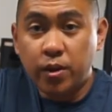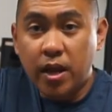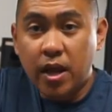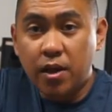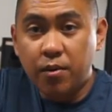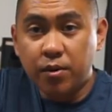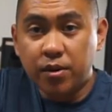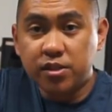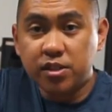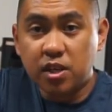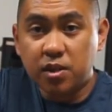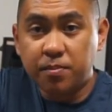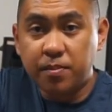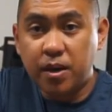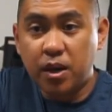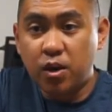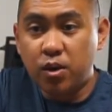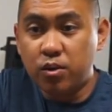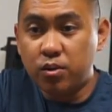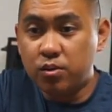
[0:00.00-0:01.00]
now I want to talk
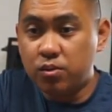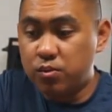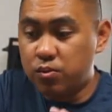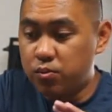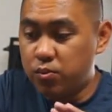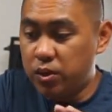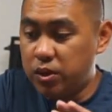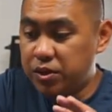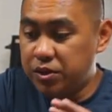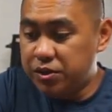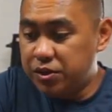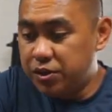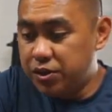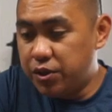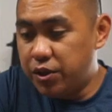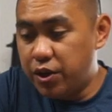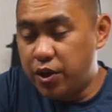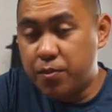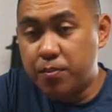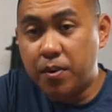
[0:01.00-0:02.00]
about what you should
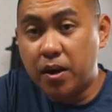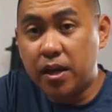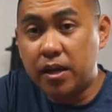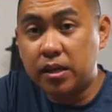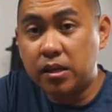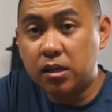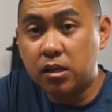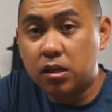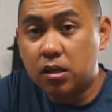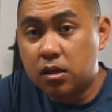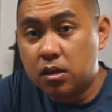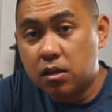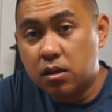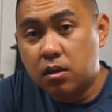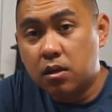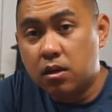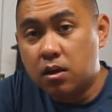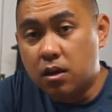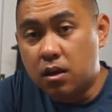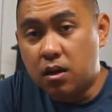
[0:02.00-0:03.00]
do to your bike
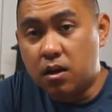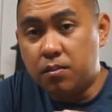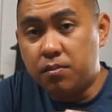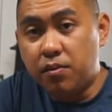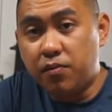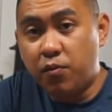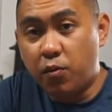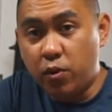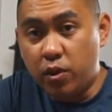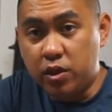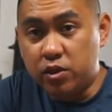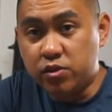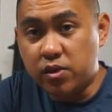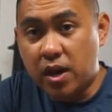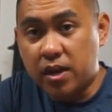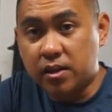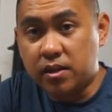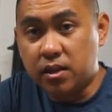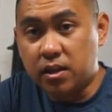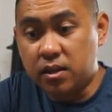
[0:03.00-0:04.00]
before the
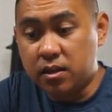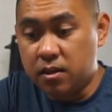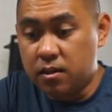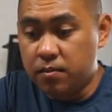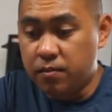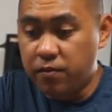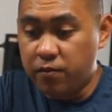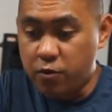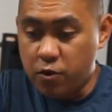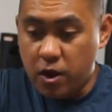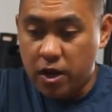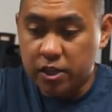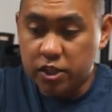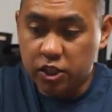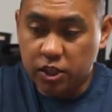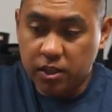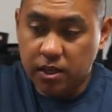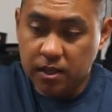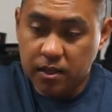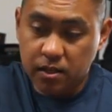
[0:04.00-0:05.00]
track day, before you
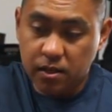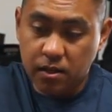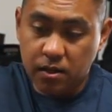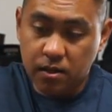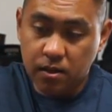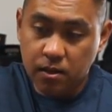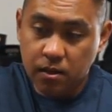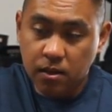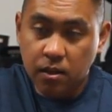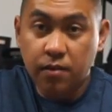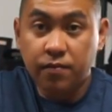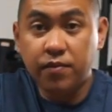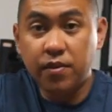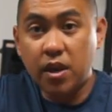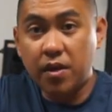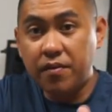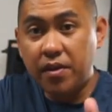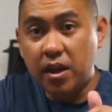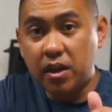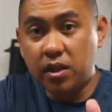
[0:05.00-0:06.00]
actually get there. If
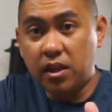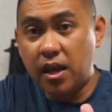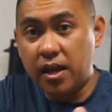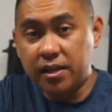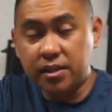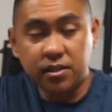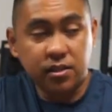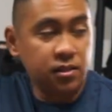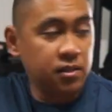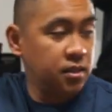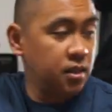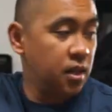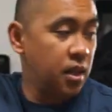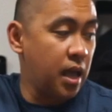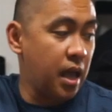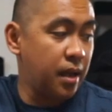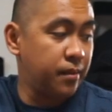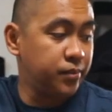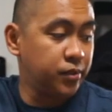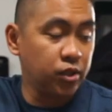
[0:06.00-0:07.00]
you have headlights,
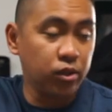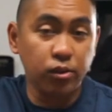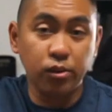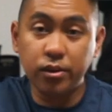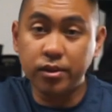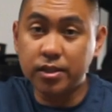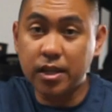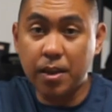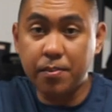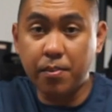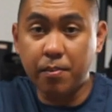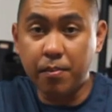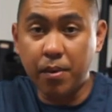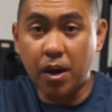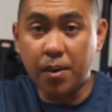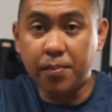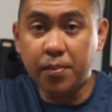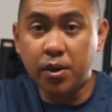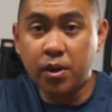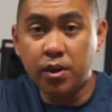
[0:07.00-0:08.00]
absolutely tape them
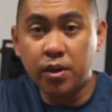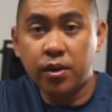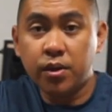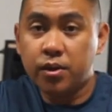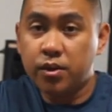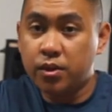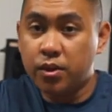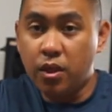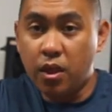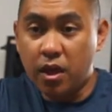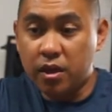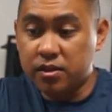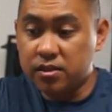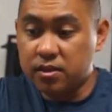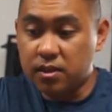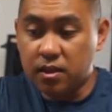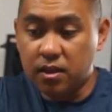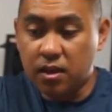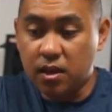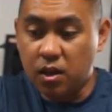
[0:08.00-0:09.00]
up.
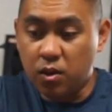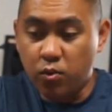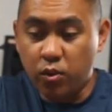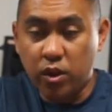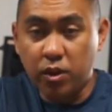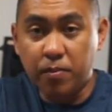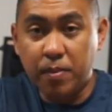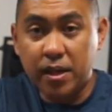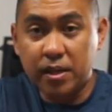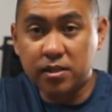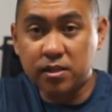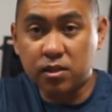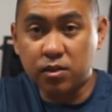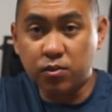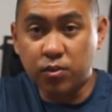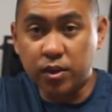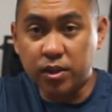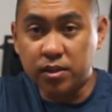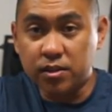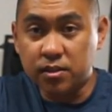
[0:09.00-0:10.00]
That's the one of the basic
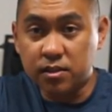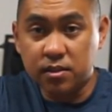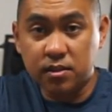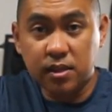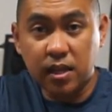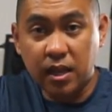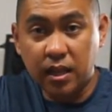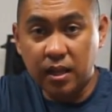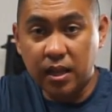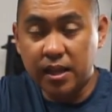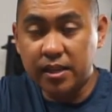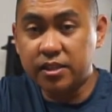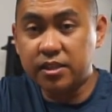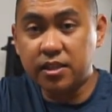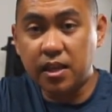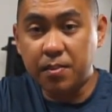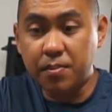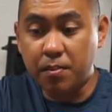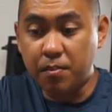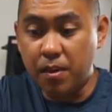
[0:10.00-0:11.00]
ones. Tail
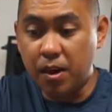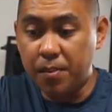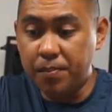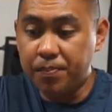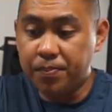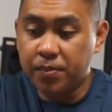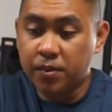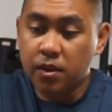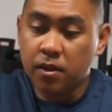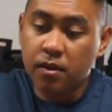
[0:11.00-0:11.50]
lights, tape them up.